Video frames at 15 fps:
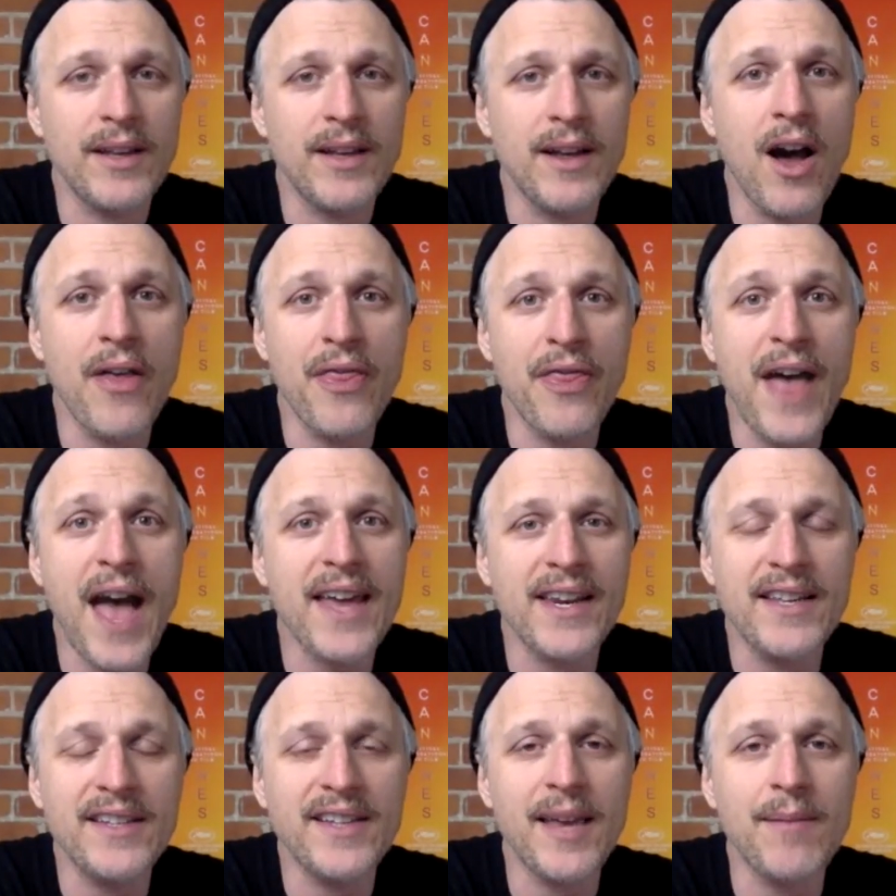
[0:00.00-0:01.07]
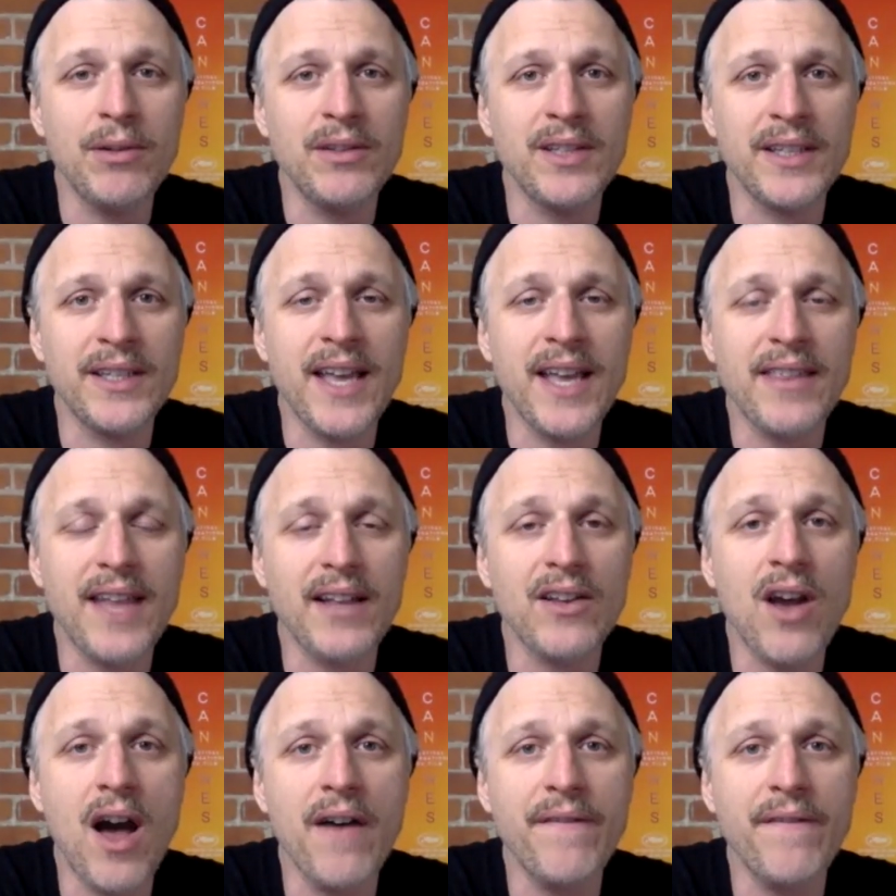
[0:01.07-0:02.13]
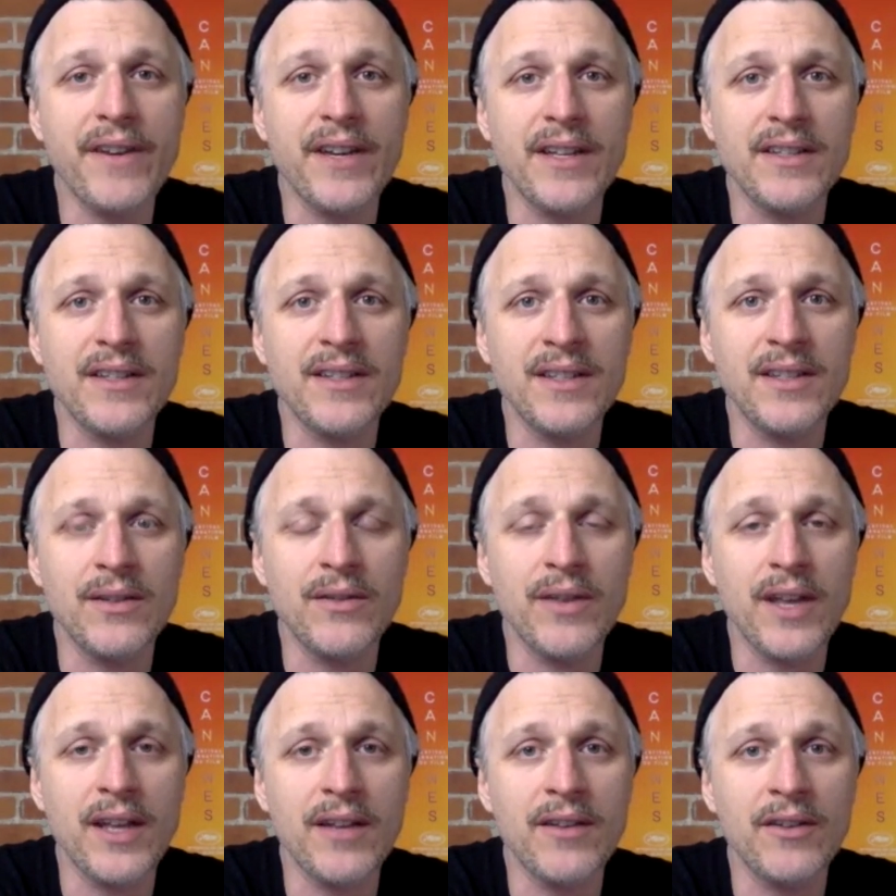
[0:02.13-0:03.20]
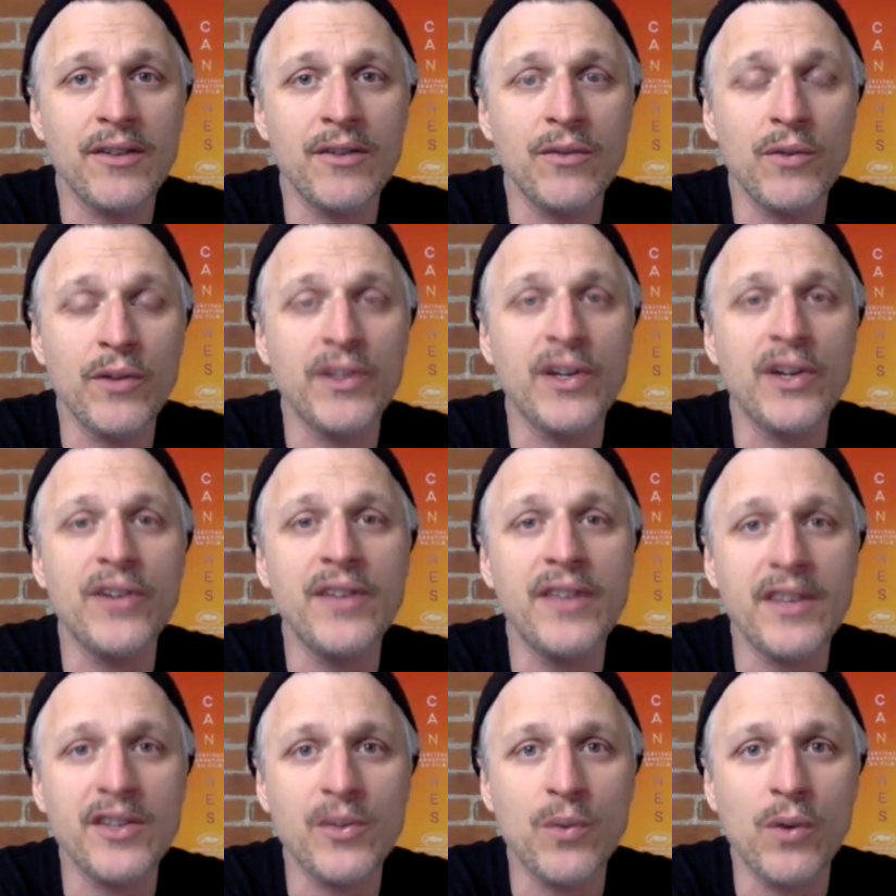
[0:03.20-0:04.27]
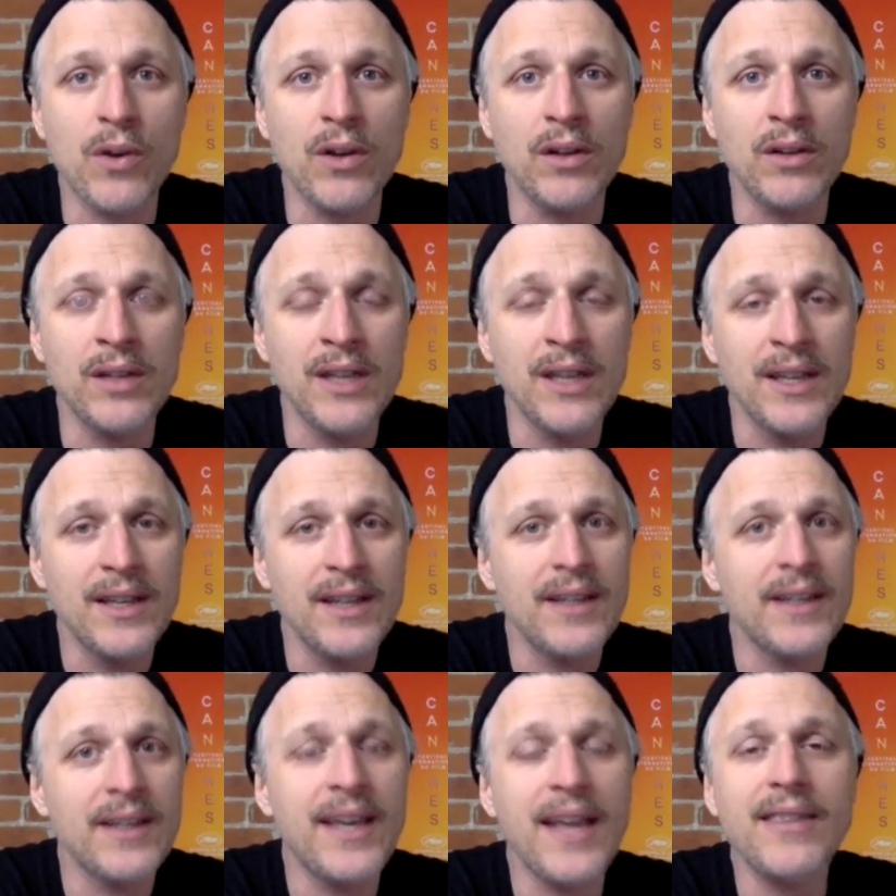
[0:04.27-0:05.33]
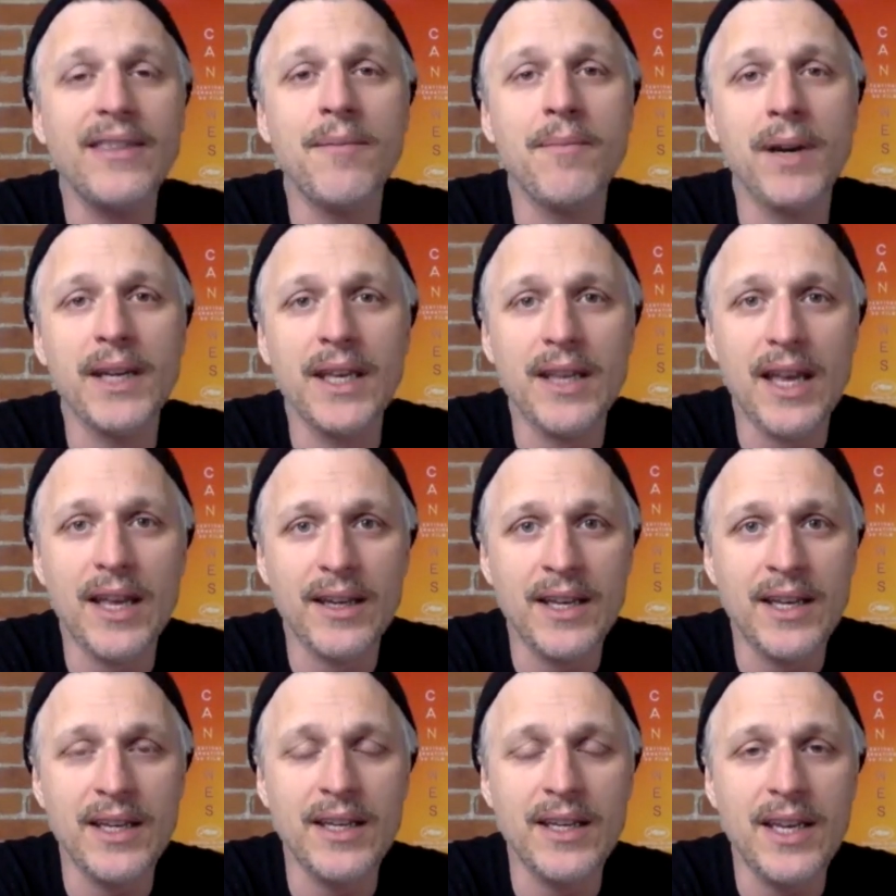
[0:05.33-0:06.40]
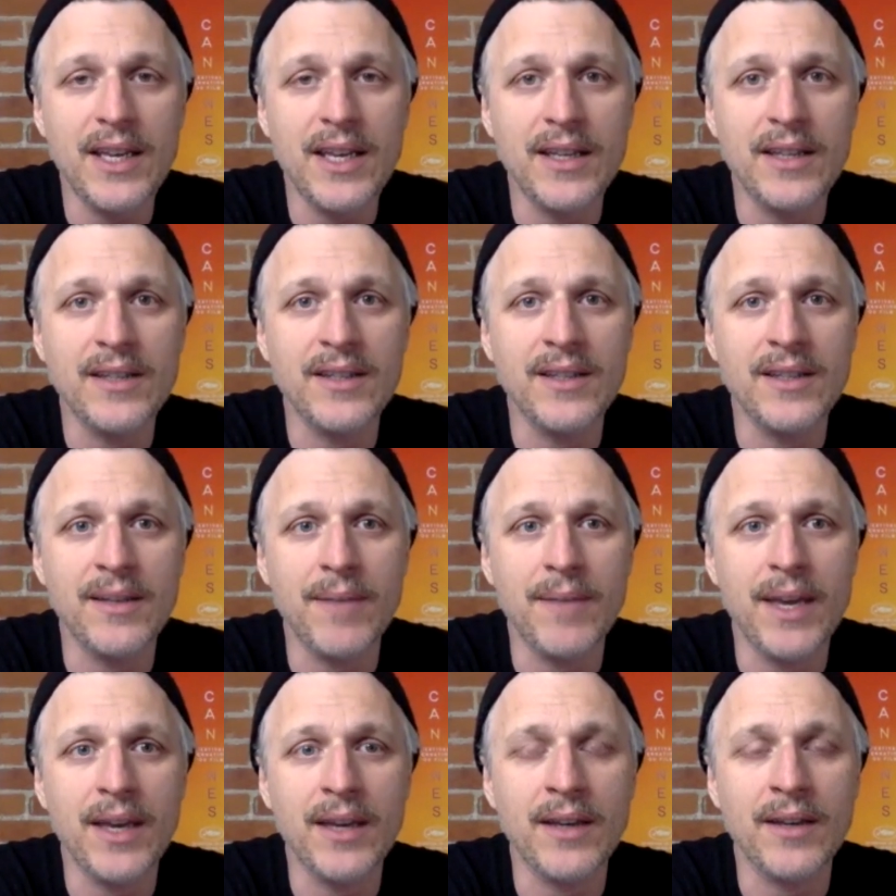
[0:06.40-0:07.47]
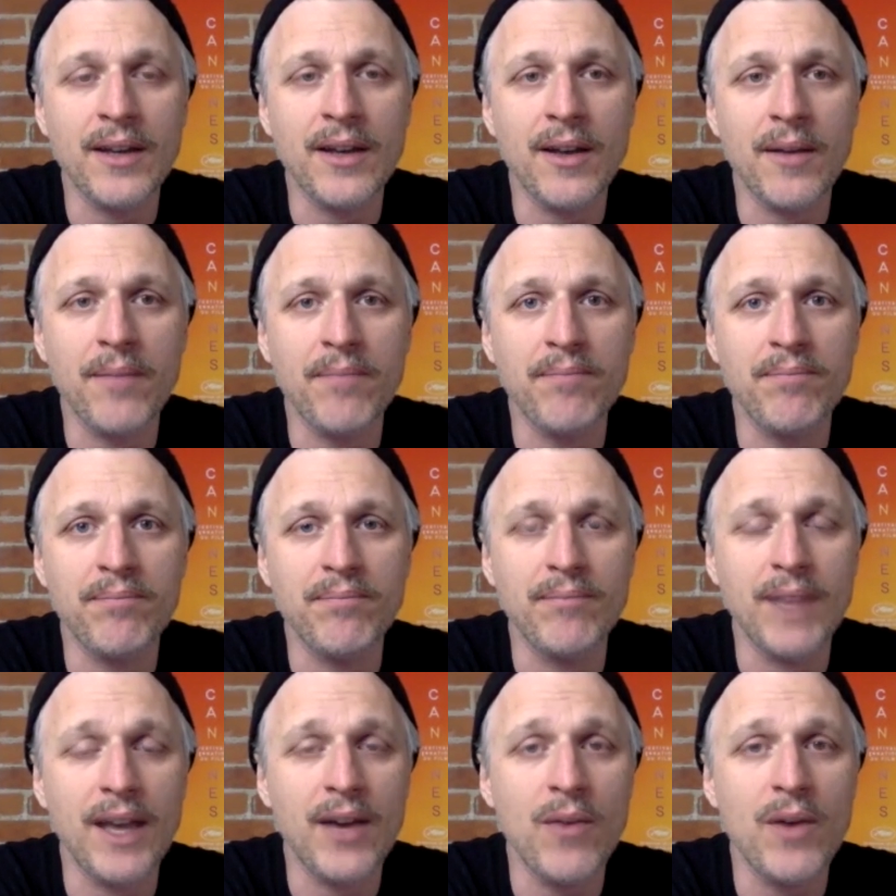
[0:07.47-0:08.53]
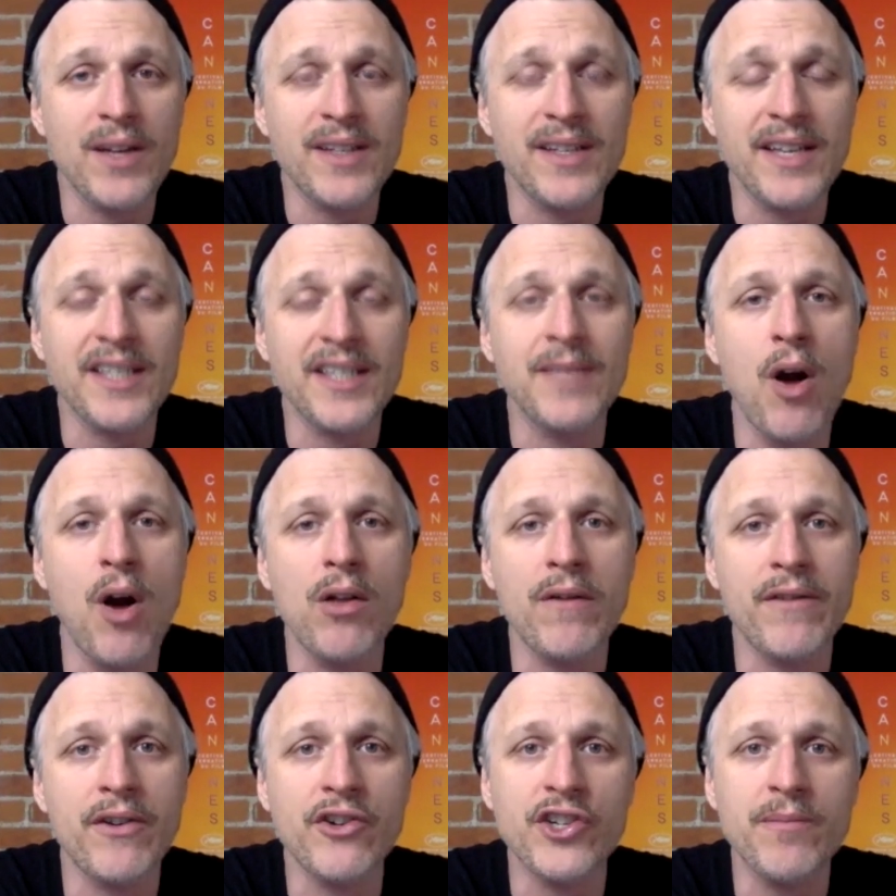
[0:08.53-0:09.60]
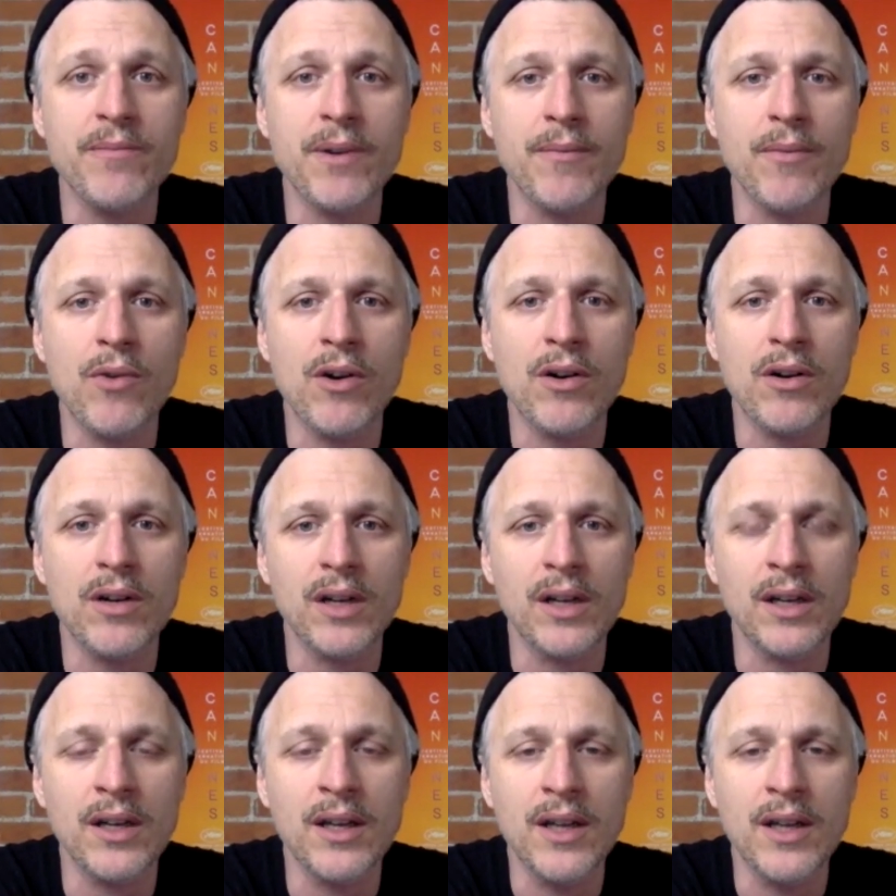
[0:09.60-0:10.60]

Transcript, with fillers: on that he's able to get that confidence to then return to this world get the money that he needs to make uh, i don't want to say a smaller version but more uh,